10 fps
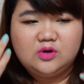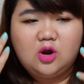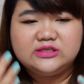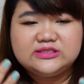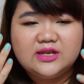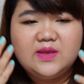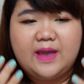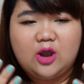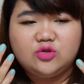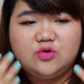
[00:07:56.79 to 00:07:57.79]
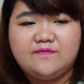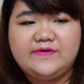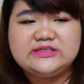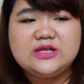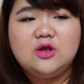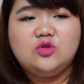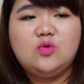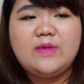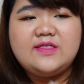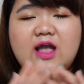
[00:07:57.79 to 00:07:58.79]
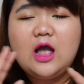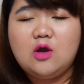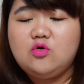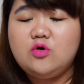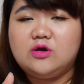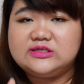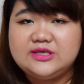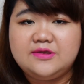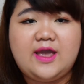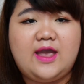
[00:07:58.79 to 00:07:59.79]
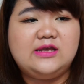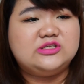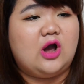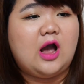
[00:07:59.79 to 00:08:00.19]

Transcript: constantly back onto your face. No matter how good your skincare is, or